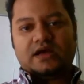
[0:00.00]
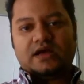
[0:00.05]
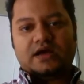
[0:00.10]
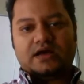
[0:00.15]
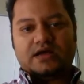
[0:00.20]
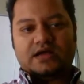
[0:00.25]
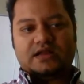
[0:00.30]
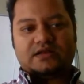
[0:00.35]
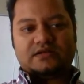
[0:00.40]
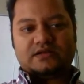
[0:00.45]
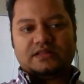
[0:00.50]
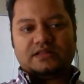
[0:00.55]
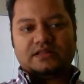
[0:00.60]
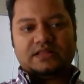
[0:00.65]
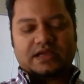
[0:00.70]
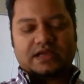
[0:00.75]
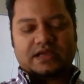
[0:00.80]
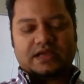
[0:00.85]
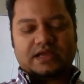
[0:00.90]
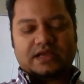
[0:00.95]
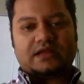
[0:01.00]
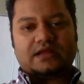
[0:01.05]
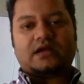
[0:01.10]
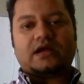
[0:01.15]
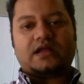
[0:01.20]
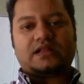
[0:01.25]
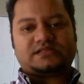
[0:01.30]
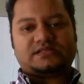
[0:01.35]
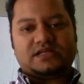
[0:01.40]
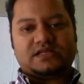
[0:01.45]
and really kind of
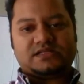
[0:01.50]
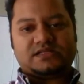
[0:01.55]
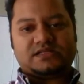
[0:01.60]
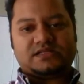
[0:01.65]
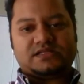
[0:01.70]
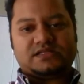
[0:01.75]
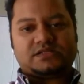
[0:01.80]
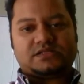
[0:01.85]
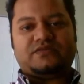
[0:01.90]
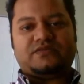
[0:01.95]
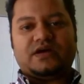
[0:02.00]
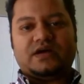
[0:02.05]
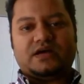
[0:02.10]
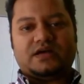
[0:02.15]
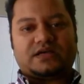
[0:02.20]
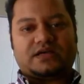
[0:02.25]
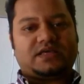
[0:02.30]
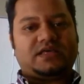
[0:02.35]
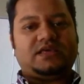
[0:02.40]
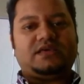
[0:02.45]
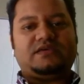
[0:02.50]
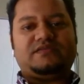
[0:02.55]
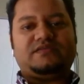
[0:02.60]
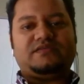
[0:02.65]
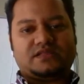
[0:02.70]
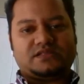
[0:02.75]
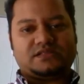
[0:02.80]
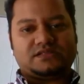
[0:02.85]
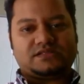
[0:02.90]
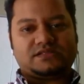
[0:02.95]
got a sense of key
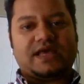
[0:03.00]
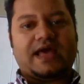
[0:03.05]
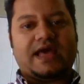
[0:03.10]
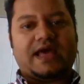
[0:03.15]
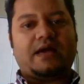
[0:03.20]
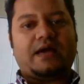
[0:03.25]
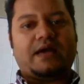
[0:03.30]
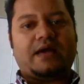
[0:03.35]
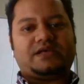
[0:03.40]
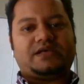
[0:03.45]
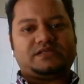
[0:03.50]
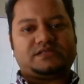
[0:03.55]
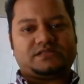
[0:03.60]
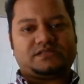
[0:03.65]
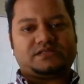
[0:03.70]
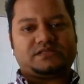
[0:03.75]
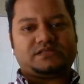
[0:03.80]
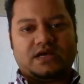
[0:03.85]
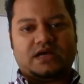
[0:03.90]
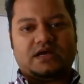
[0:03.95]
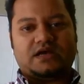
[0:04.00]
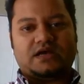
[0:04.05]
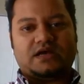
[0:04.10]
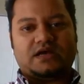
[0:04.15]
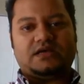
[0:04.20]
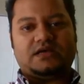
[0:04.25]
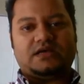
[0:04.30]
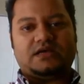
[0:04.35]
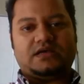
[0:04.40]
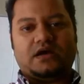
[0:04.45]
events, happenings
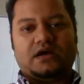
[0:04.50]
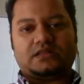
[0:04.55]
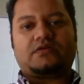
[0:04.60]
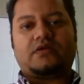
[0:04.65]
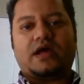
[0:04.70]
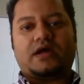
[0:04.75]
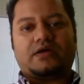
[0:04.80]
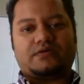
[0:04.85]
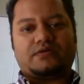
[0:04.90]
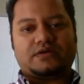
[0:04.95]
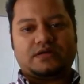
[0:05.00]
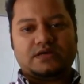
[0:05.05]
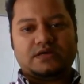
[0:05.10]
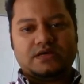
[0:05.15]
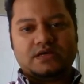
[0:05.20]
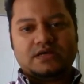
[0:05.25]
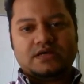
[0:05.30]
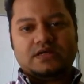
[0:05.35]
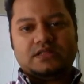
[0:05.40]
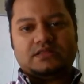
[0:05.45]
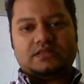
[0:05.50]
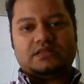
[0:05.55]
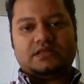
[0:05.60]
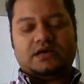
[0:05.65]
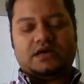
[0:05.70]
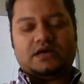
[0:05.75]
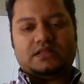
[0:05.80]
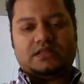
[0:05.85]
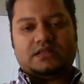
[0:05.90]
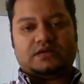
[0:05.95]
on the ground
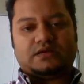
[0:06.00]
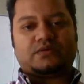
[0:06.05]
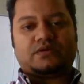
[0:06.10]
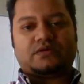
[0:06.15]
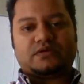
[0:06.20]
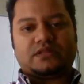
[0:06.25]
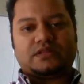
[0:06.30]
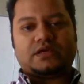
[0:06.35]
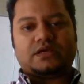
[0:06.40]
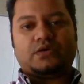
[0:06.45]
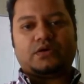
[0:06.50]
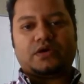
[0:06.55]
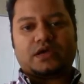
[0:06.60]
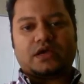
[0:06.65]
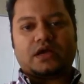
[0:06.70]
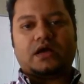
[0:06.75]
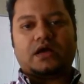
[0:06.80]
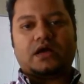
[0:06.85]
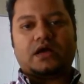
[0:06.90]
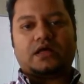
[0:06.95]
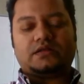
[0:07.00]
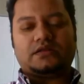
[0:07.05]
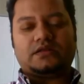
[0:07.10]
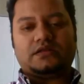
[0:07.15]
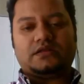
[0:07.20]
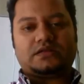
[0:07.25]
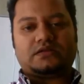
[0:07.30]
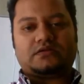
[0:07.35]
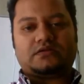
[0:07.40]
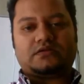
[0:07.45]
that were really going on
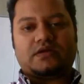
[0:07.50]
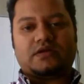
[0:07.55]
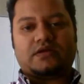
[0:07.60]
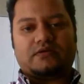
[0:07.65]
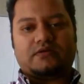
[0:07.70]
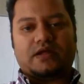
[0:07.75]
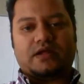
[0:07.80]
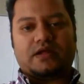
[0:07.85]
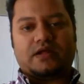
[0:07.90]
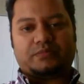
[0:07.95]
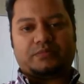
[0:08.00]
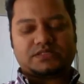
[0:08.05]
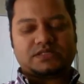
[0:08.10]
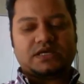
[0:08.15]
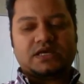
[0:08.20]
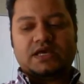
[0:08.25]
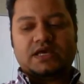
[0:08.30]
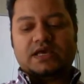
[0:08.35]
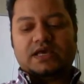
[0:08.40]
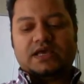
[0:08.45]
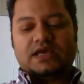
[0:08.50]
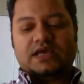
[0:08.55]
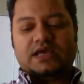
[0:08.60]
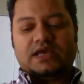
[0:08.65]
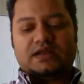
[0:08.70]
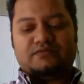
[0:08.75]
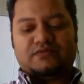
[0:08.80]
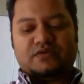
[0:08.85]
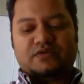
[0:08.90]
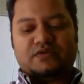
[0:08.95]
in Grand Rapids.
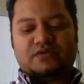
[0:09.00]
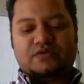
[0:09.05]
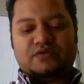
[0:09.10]
And we